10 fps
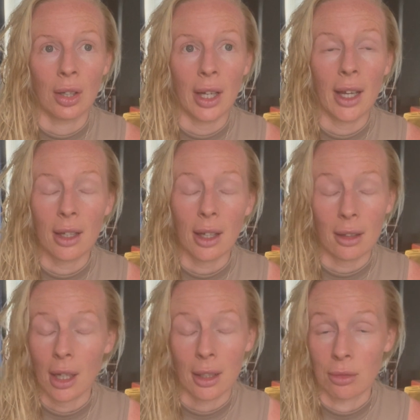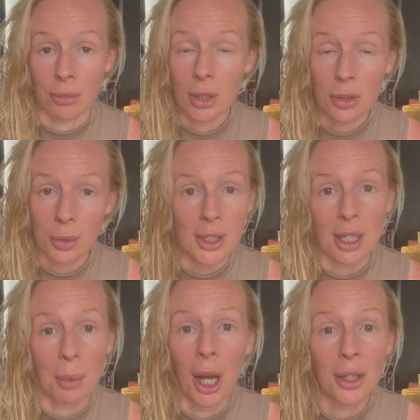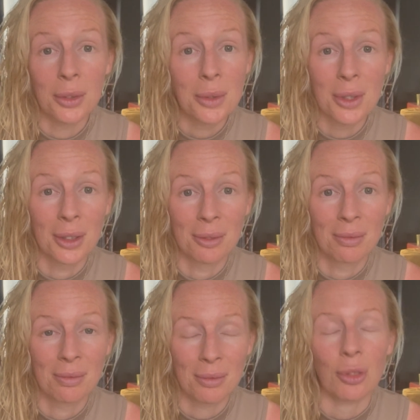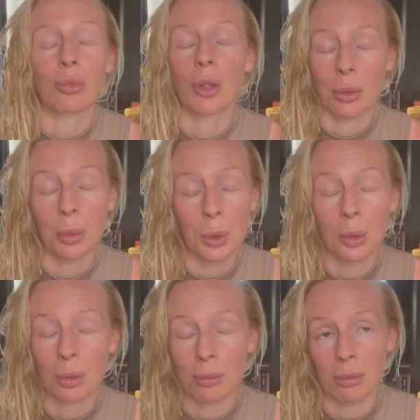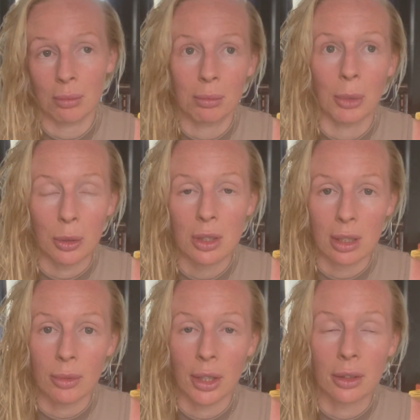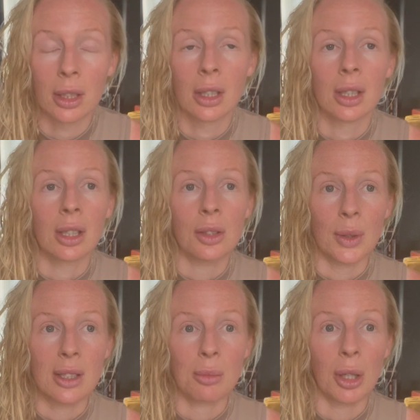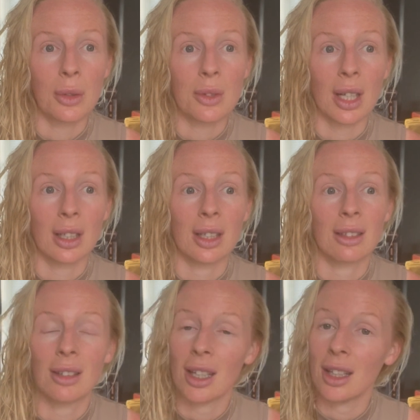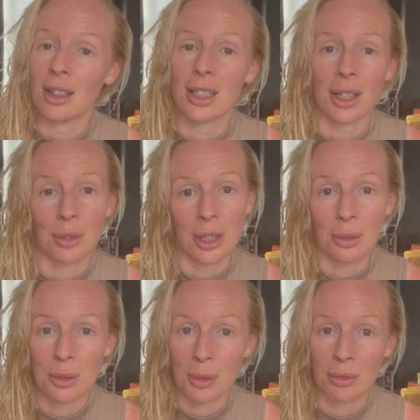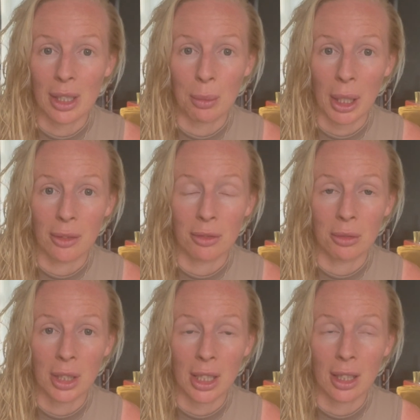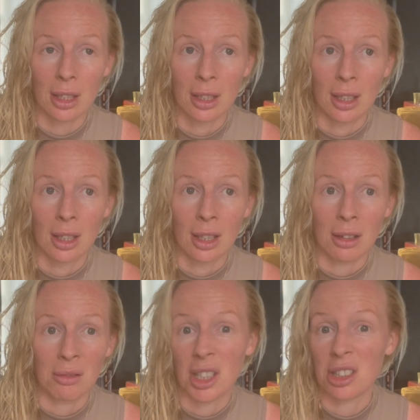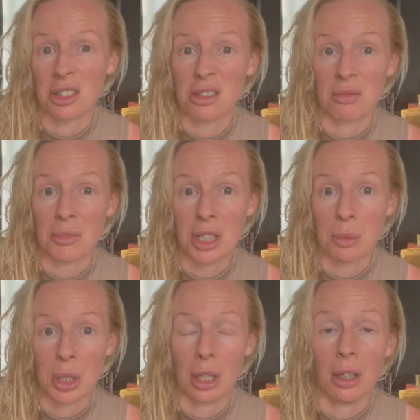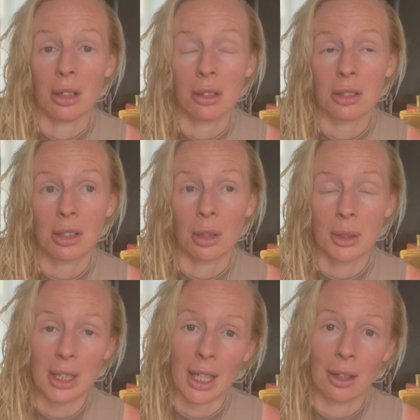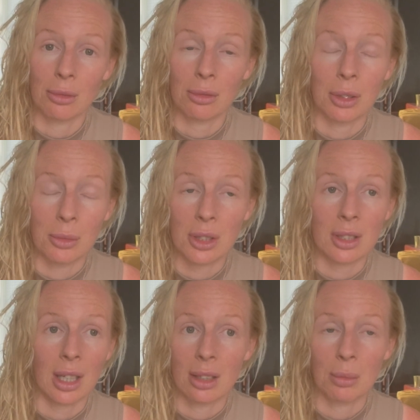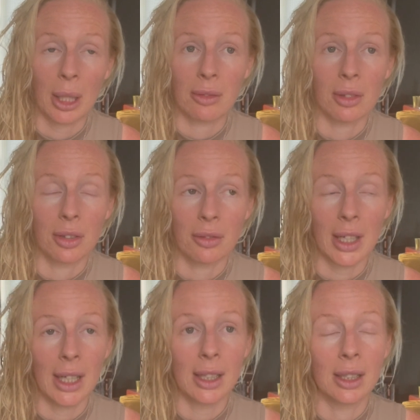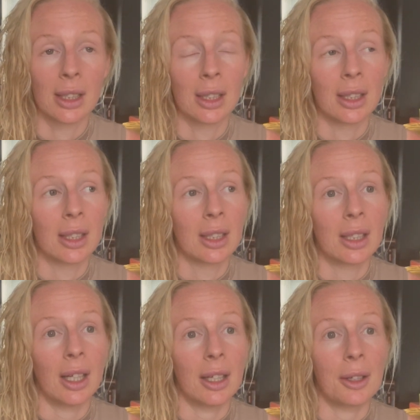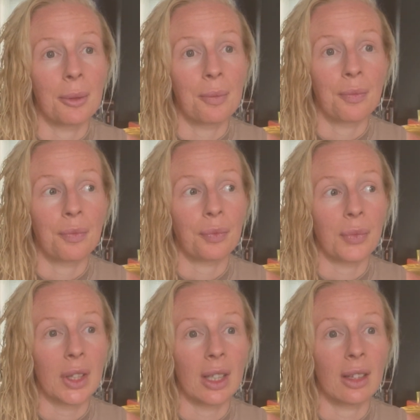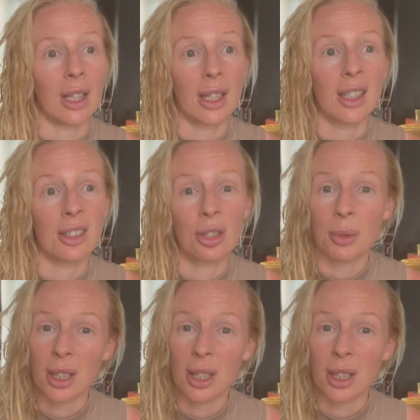I can run 20 miles, or walk, mostly run 20 miles. I can hit the downhills with a really painful knee, and it doesn't seem to hurt going down. It was stayed painful on the flat. That I can do it